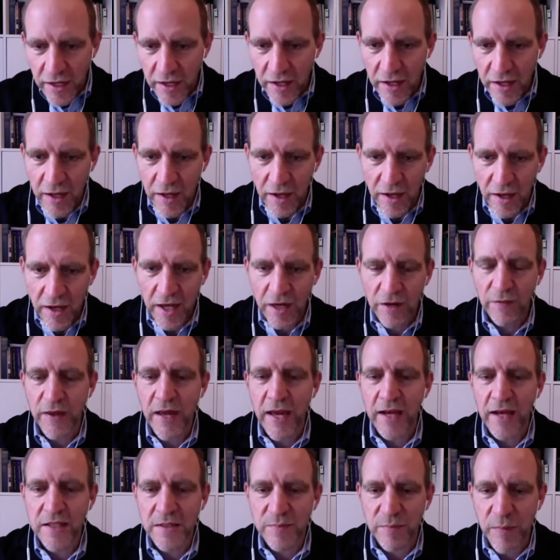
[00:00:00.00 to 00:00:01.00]
kind of
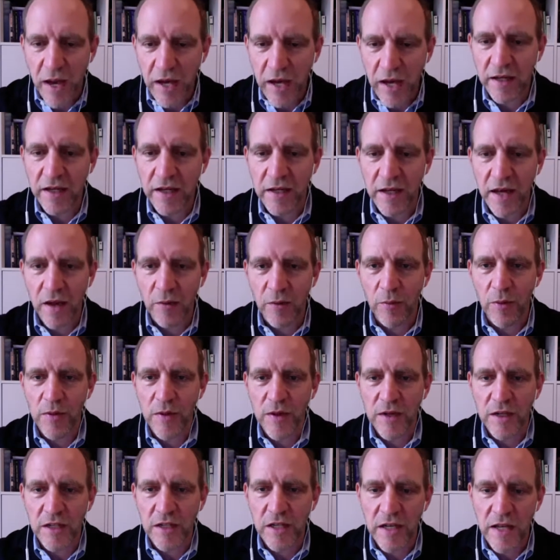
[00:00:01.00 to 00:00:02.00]
ex machina, with a
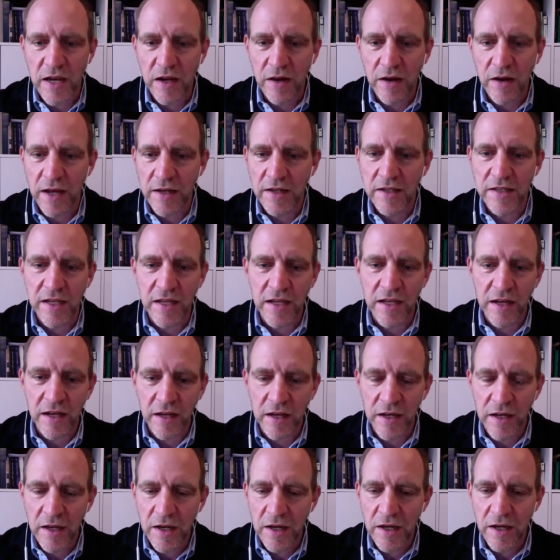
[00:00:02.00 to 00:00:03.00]
clear idea
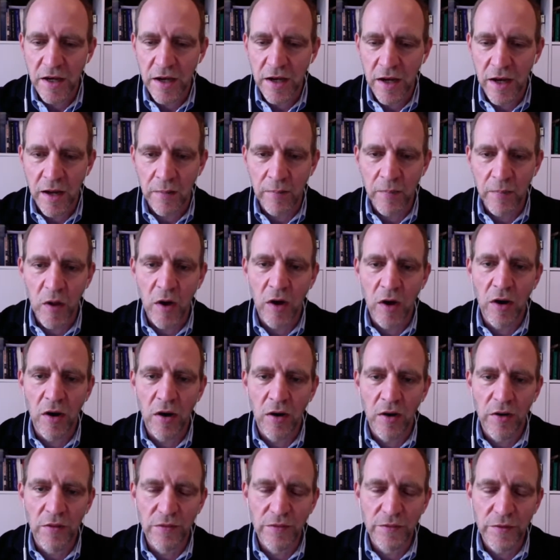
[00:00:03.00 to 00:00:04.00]

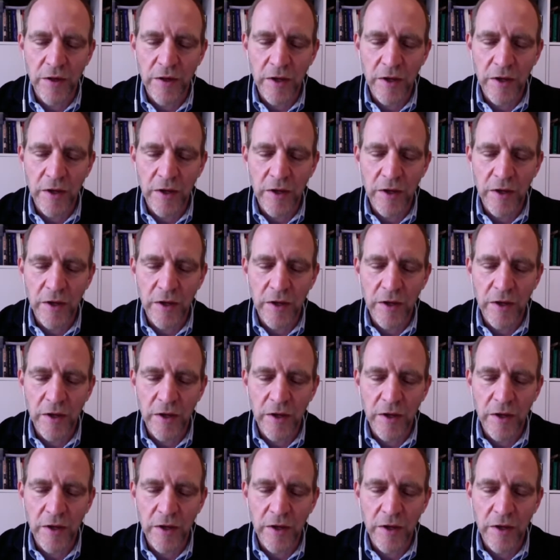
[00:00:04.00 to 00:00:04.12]
of